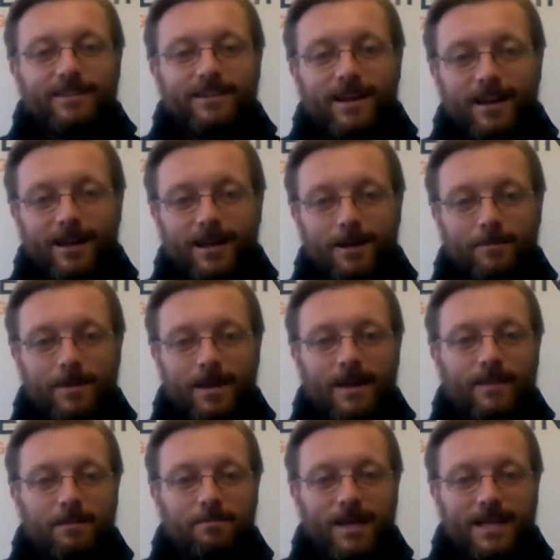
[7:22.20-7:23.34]
And
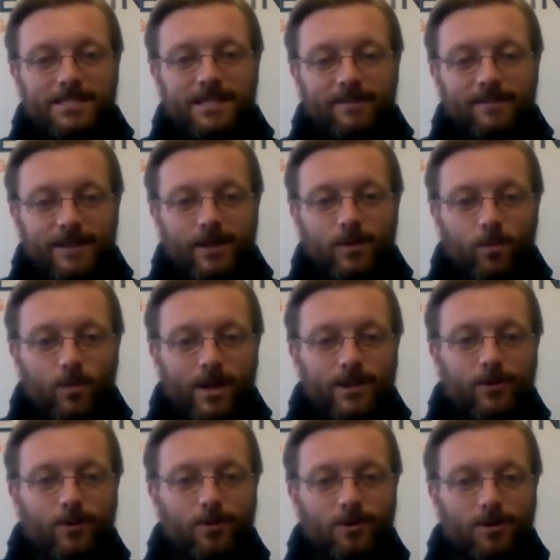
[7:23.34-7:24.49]
then basically when
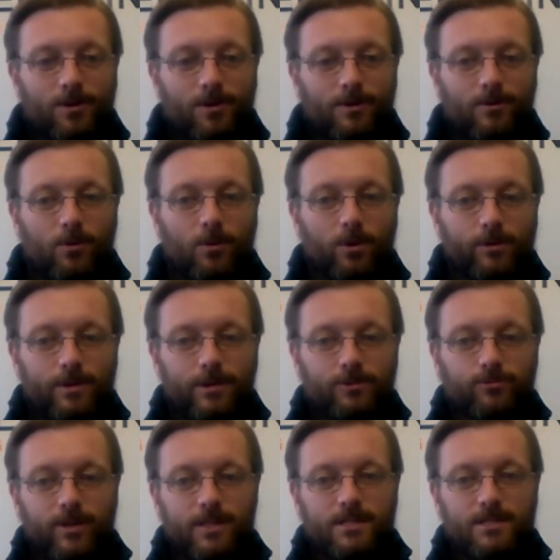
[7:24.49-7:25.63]
you're ordering your
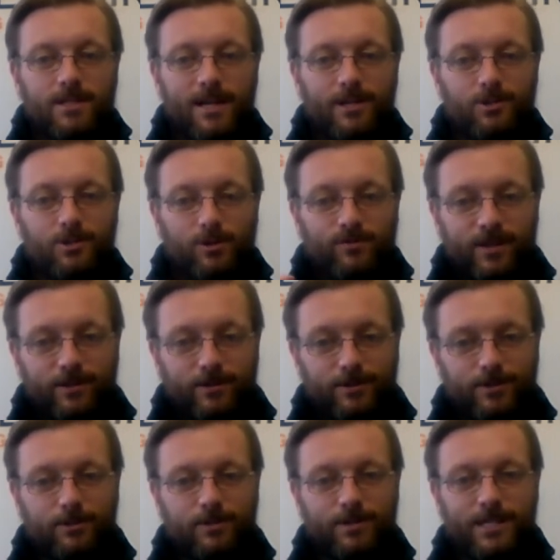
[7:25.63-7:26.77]
drinks and talking to your vendors,
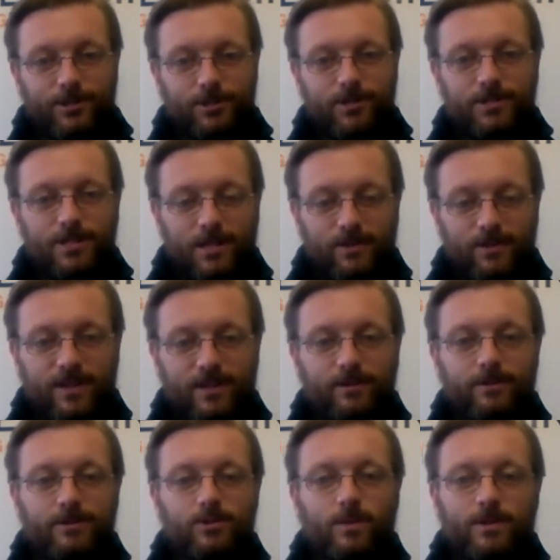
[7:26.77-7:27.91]
your attention is on the
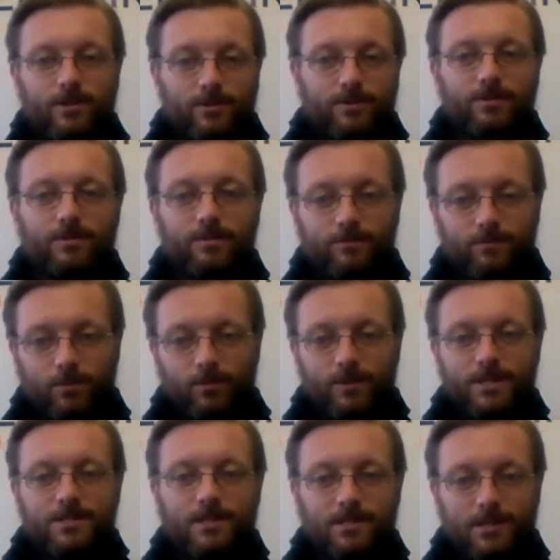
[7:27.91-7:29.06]
vendors. When you're
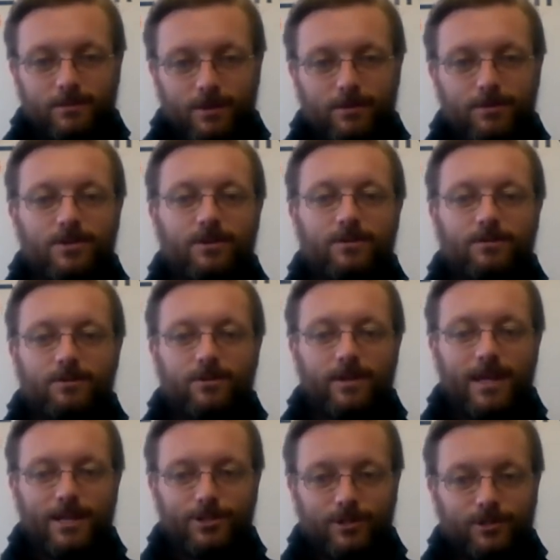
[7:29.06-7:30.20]
listening to the music, you're
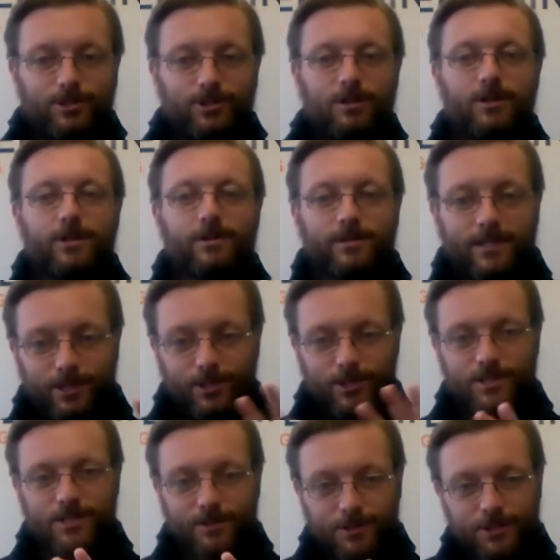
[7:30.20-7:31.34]
engaging the show, your attention
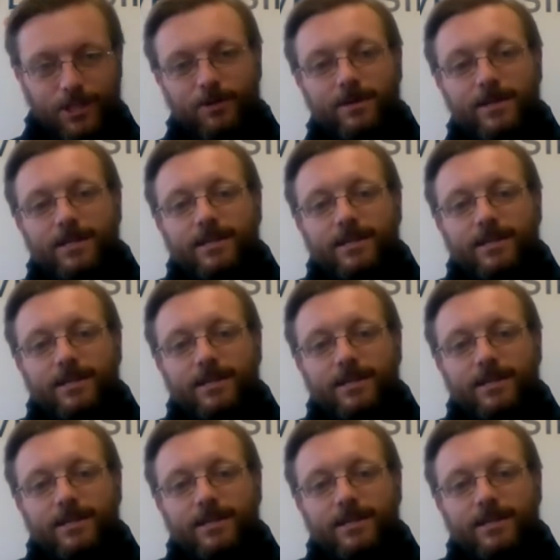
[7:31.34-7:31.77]
is on the show.